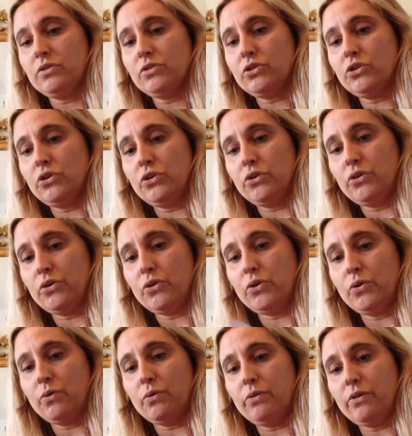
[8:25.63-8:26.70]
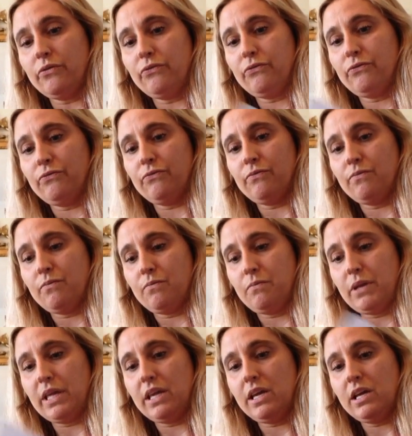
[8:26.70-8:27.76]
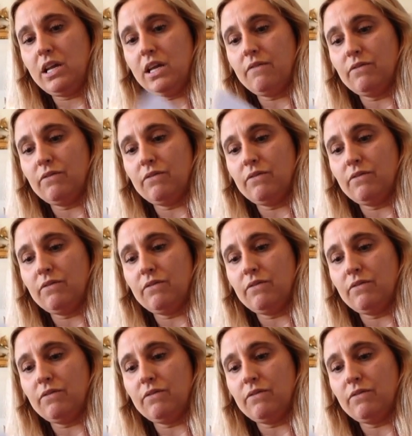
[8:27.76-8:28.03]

to the beginning